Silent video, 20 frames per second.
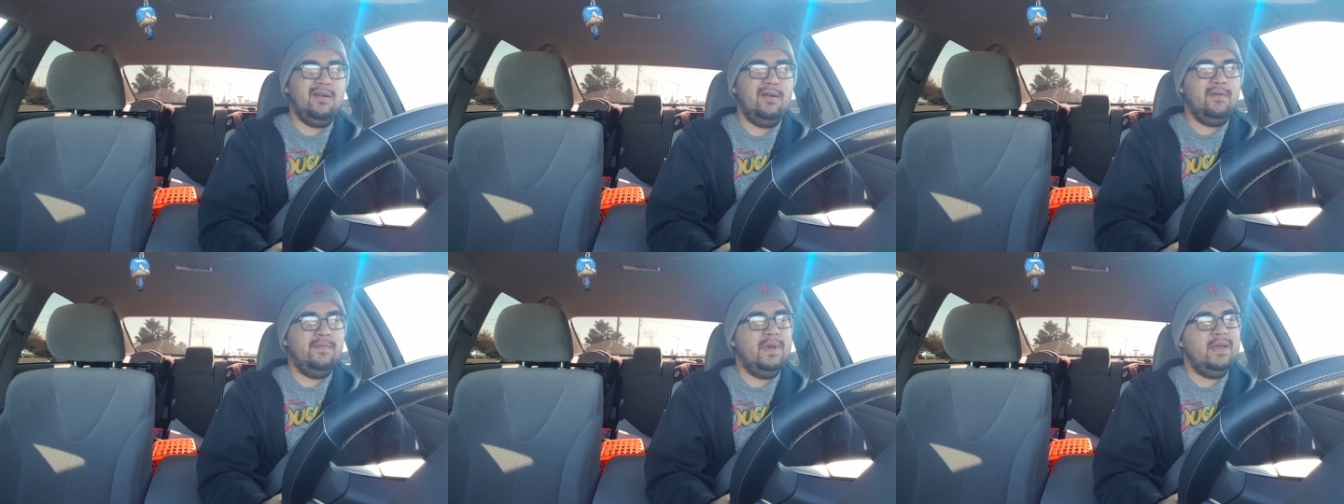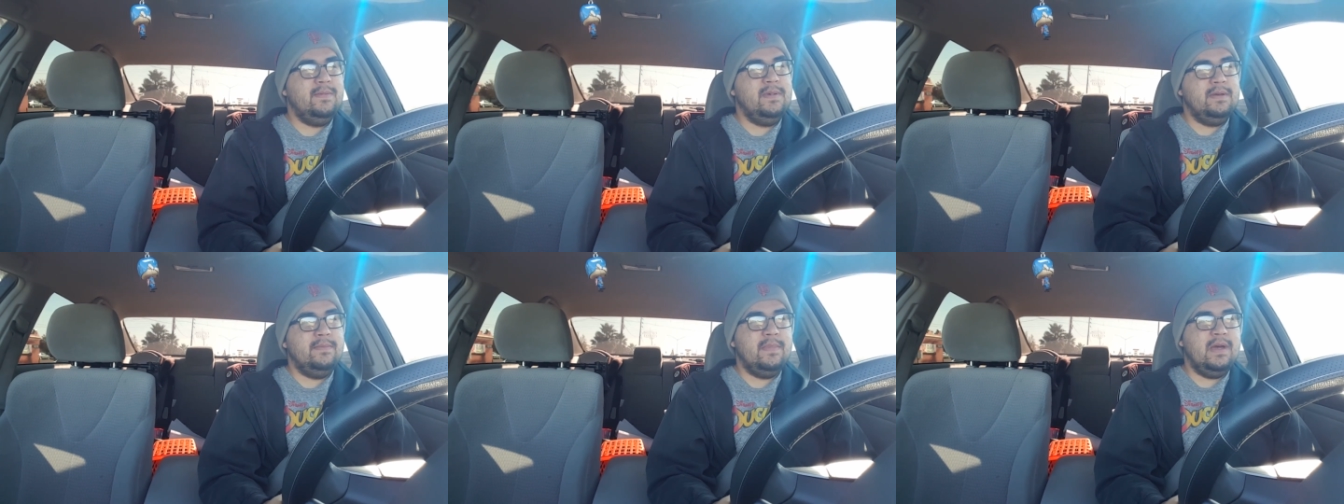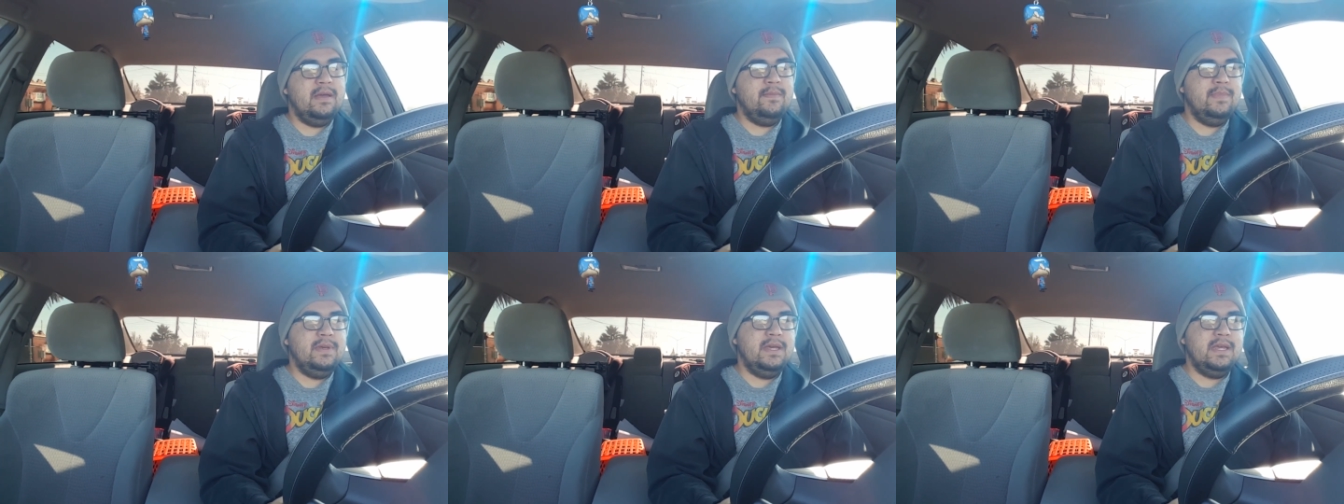Or maybe it
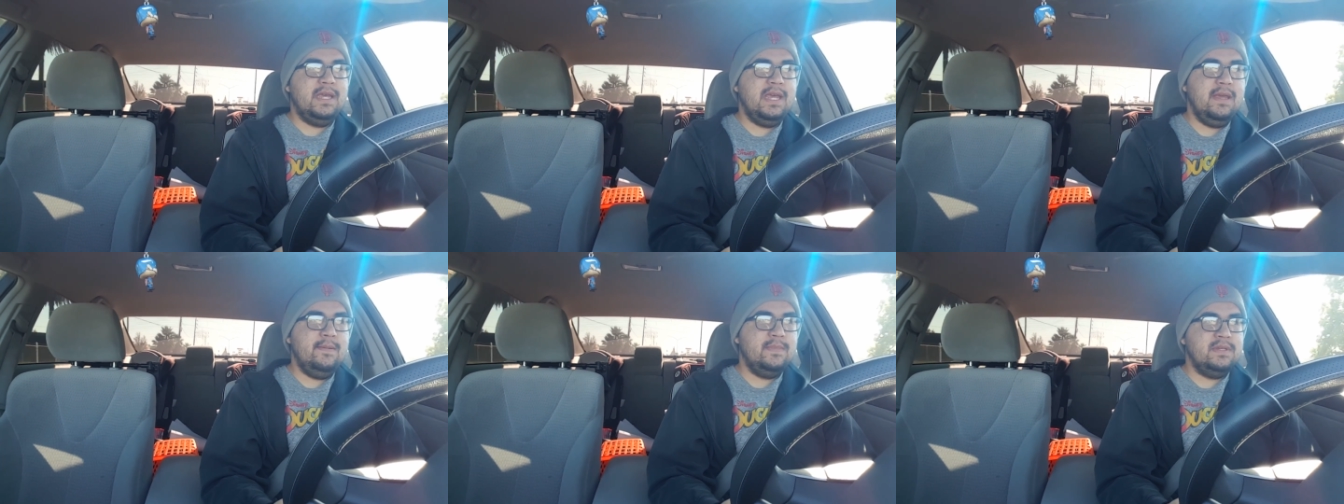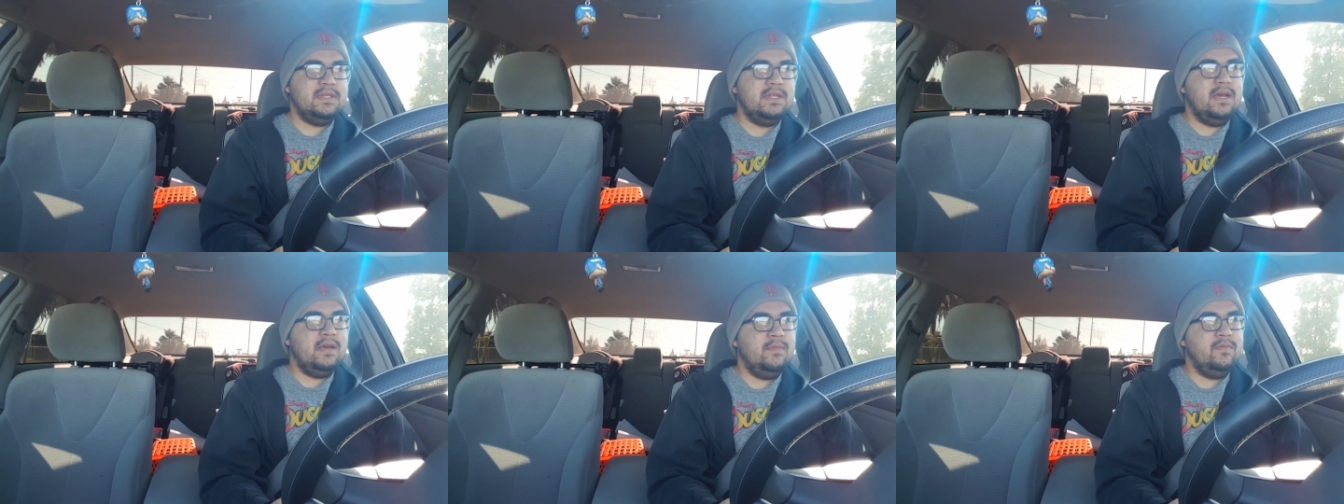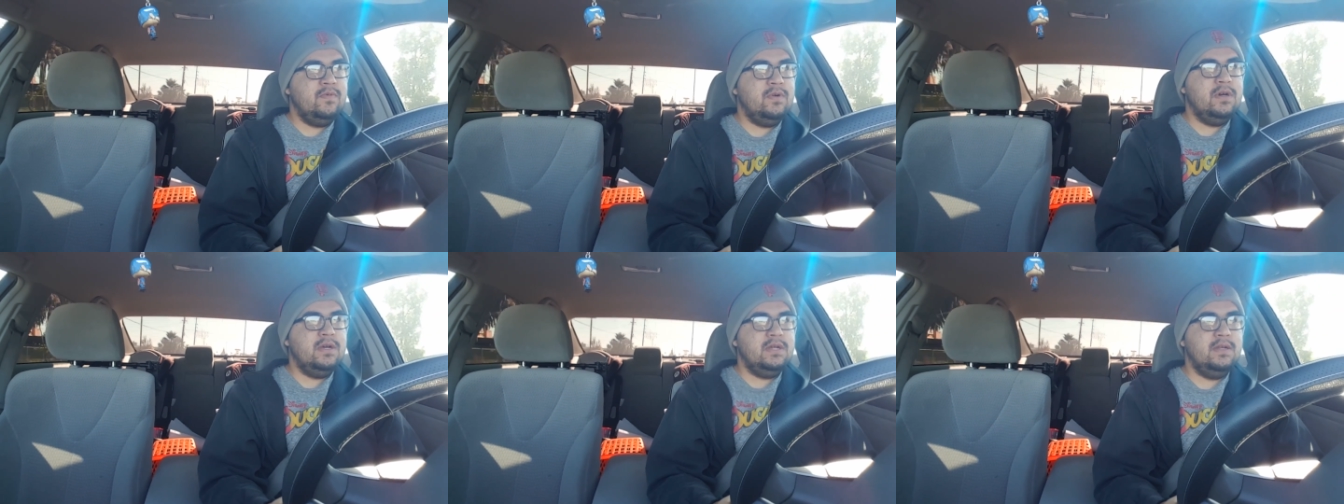might be a
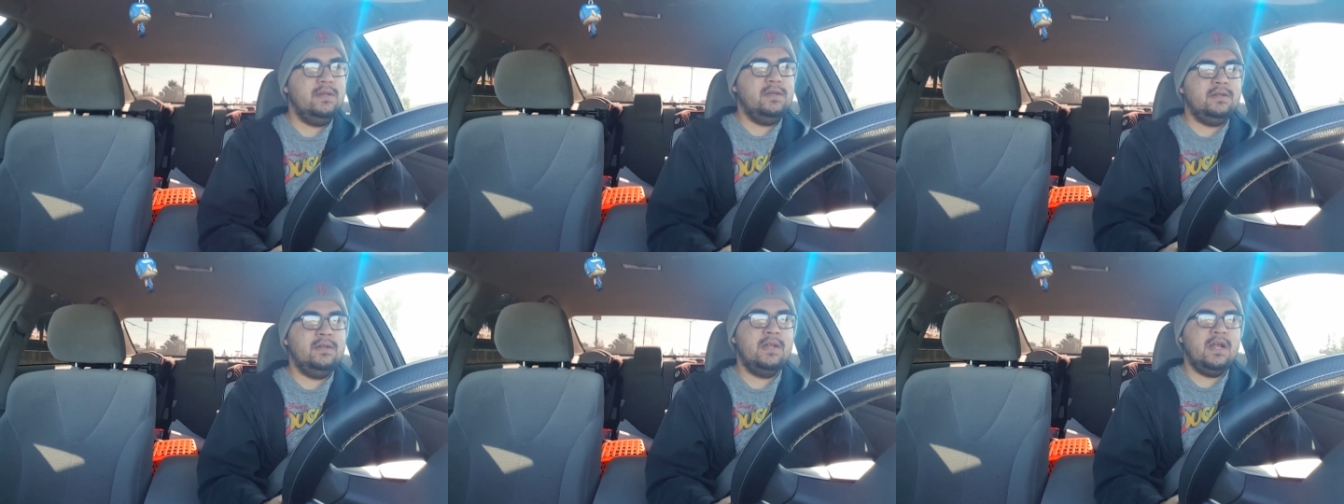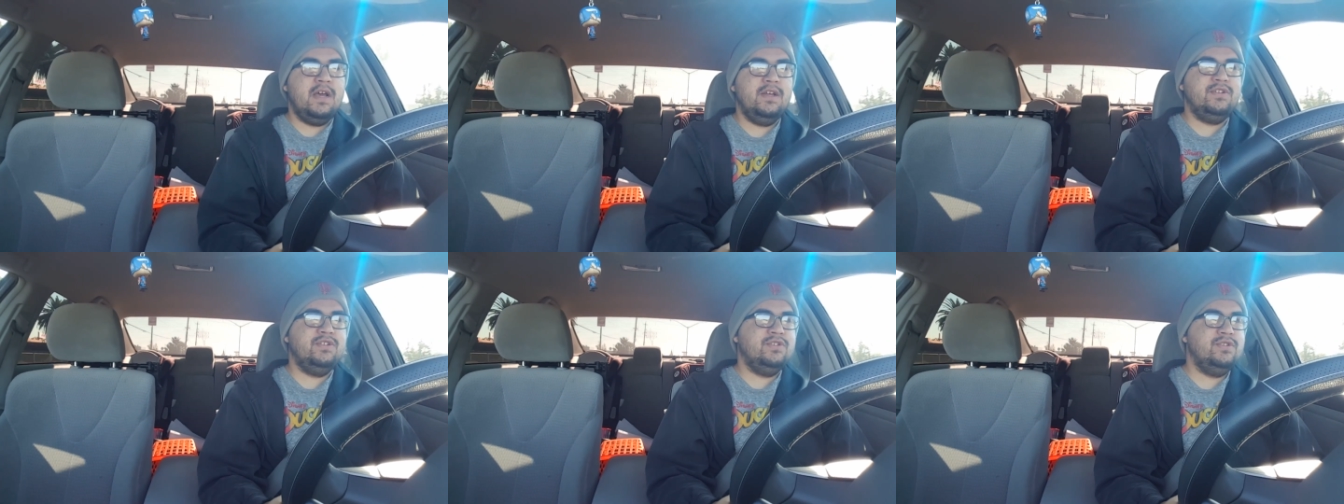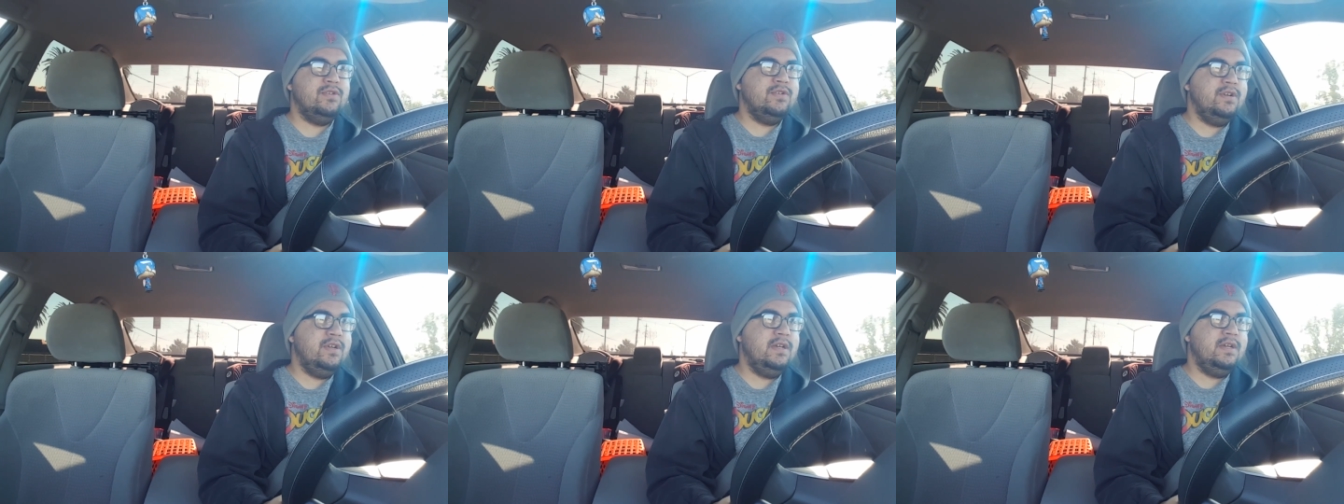GameStop one. not
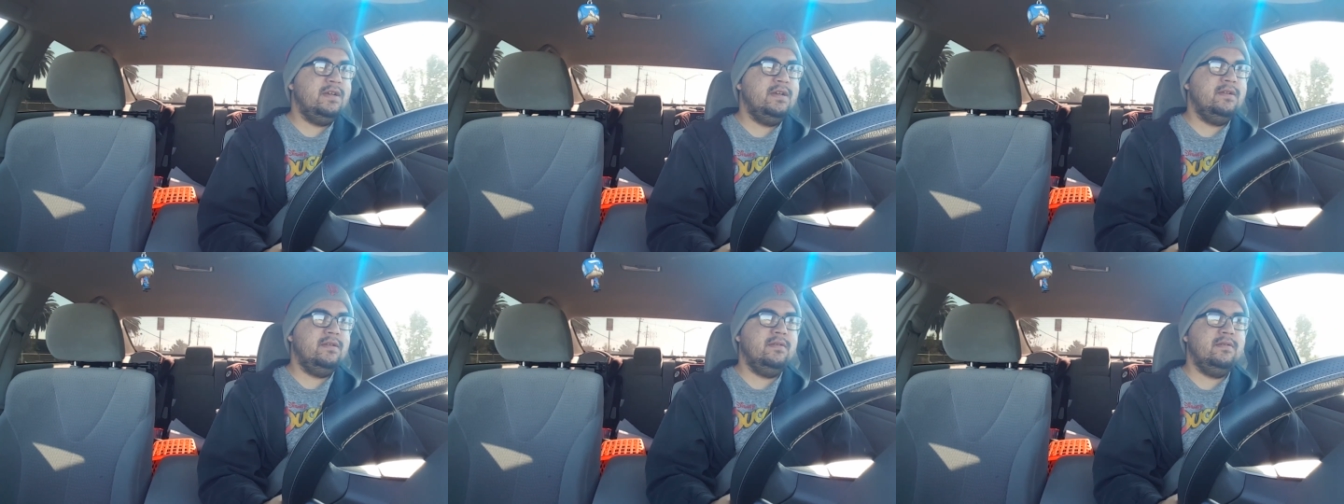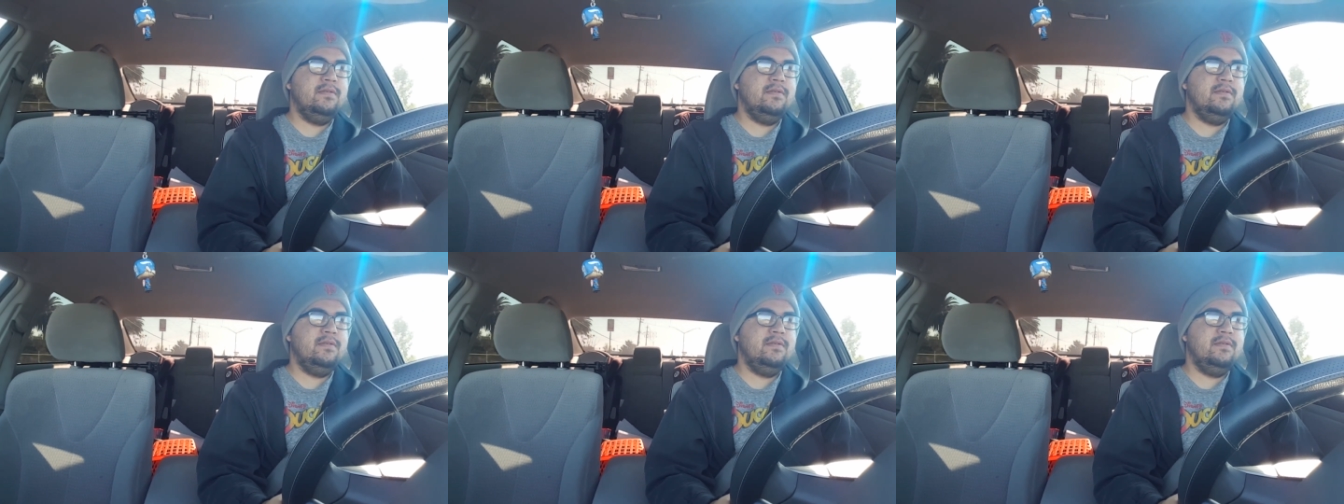sure yet.